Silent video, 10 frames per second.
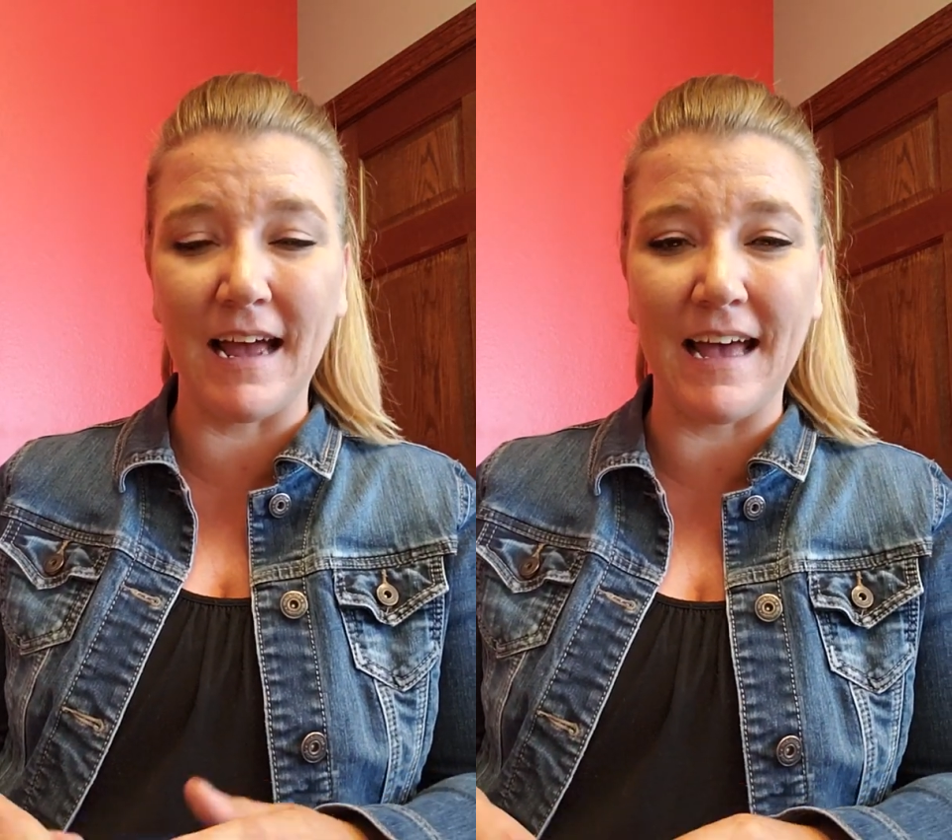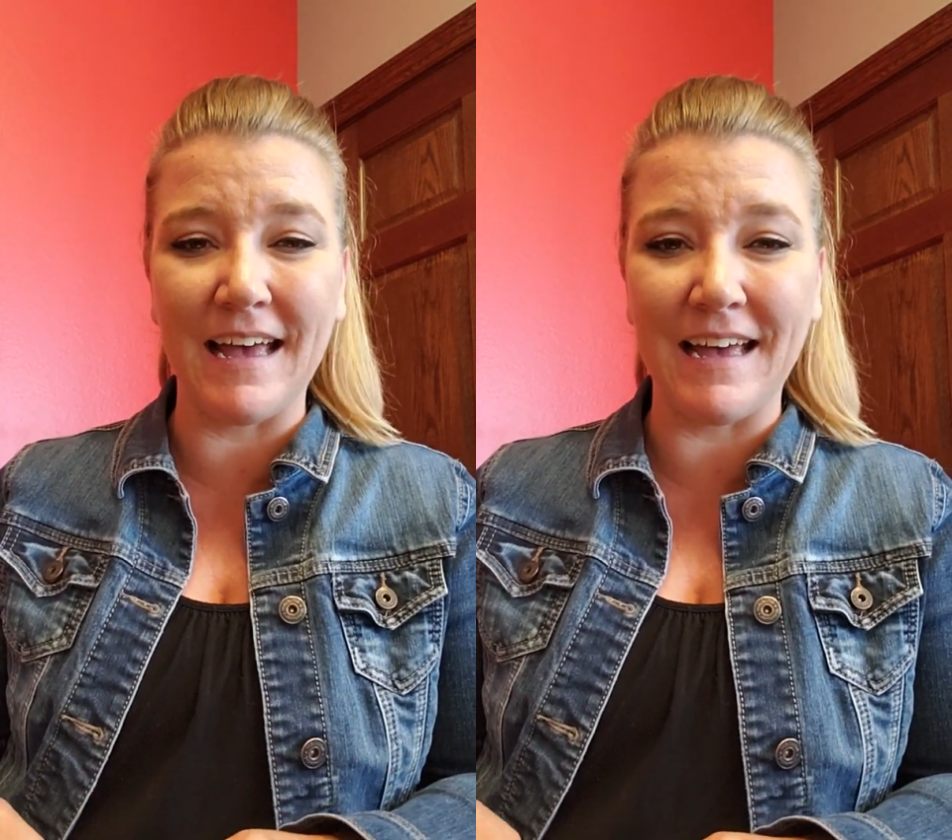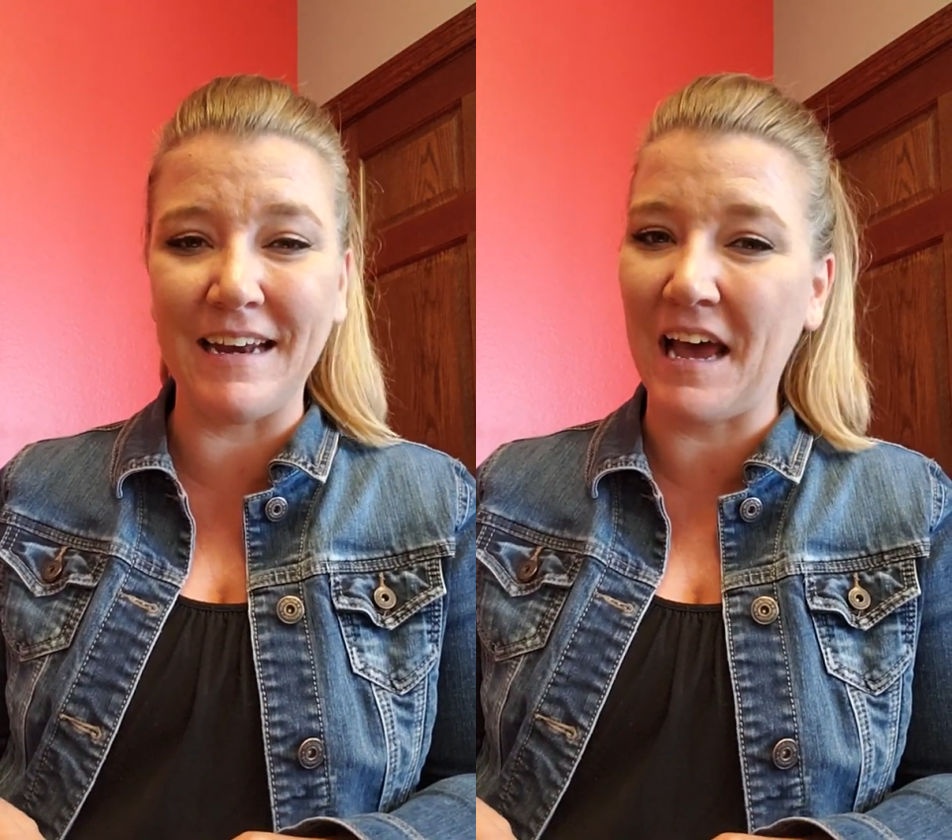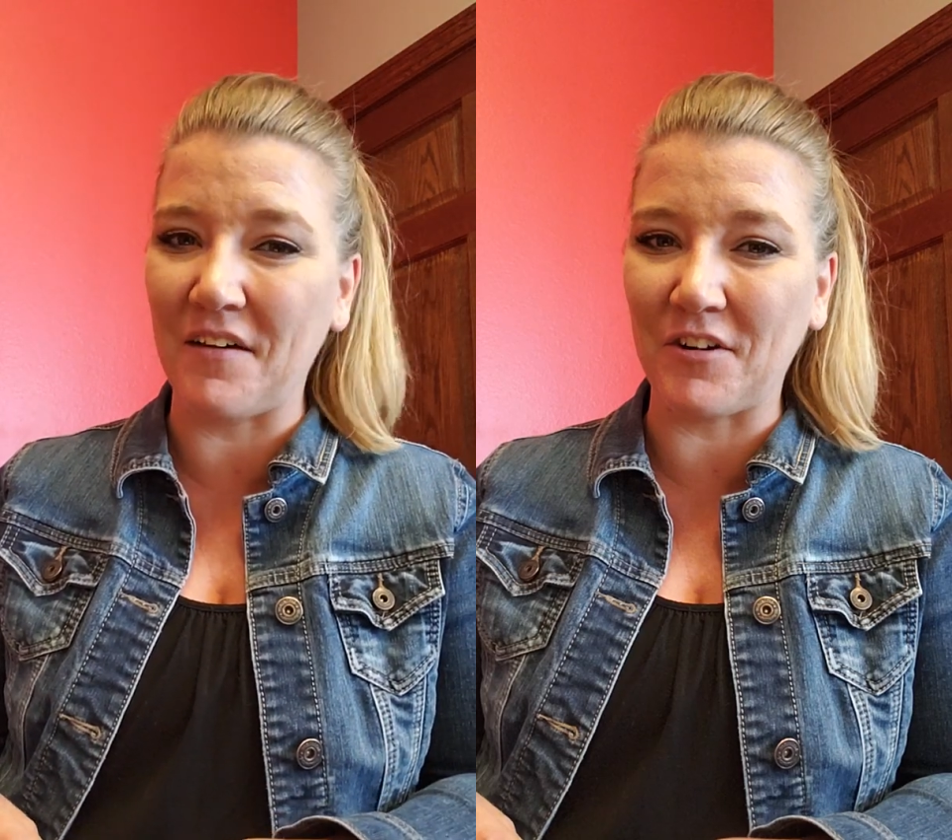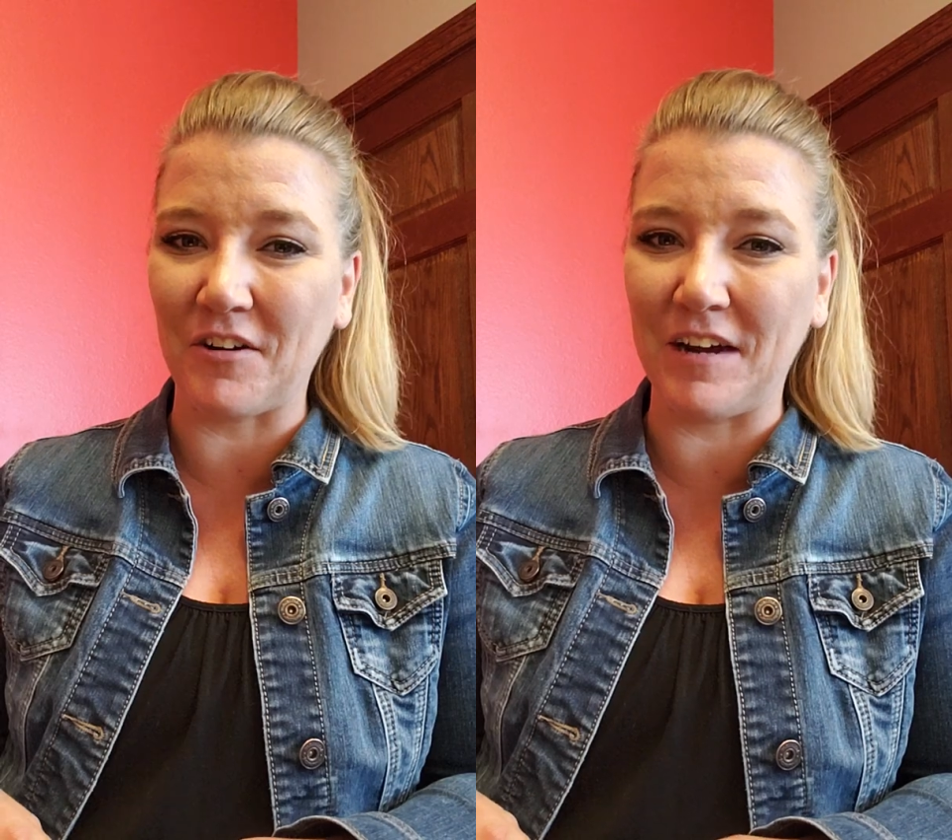and
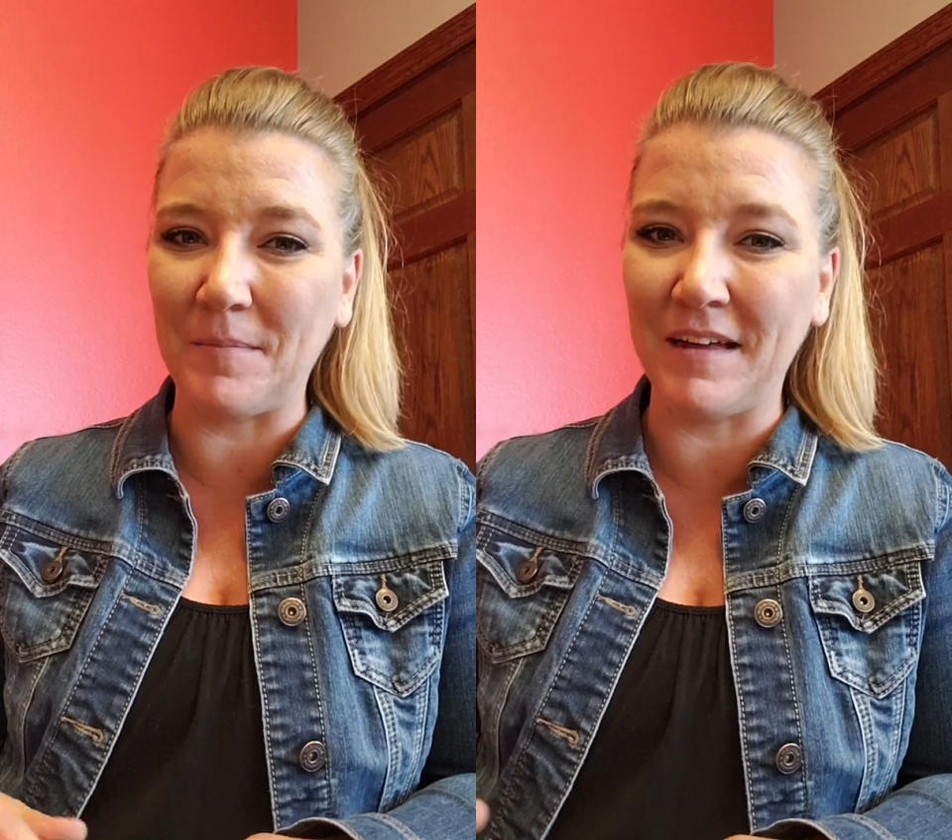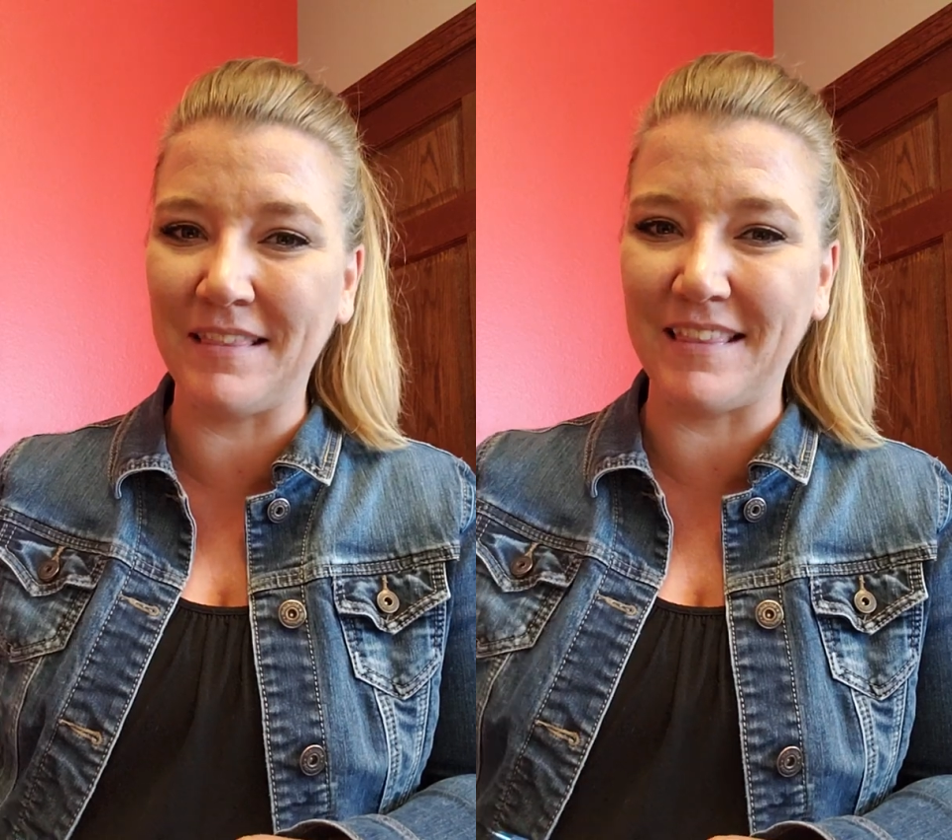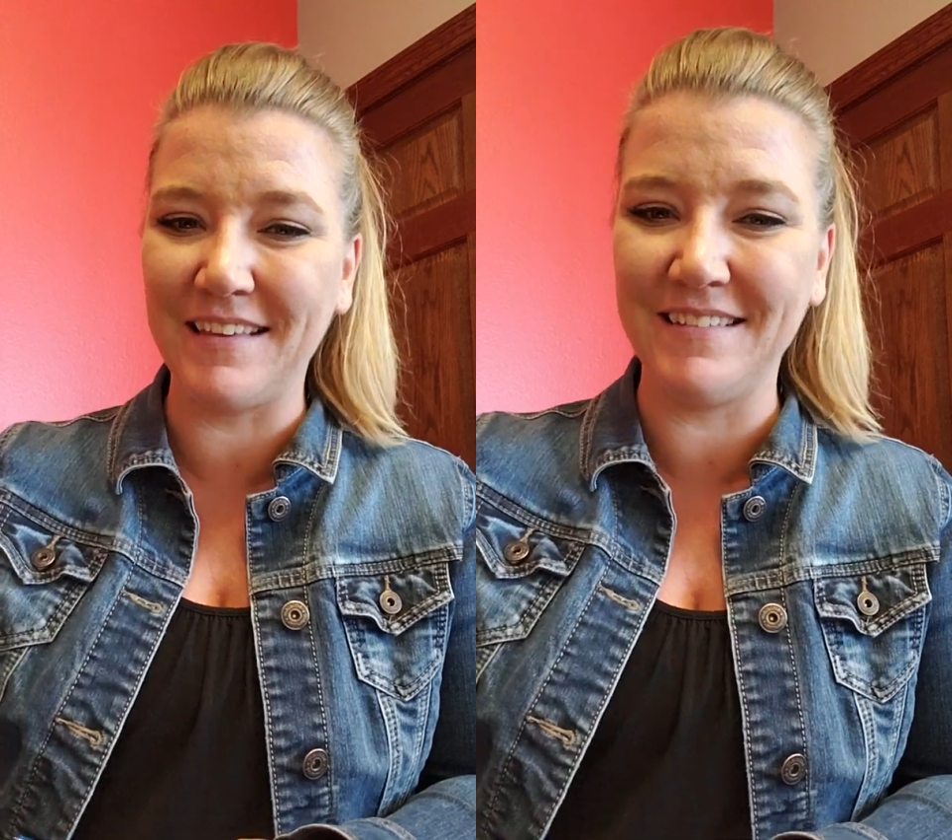have a great month.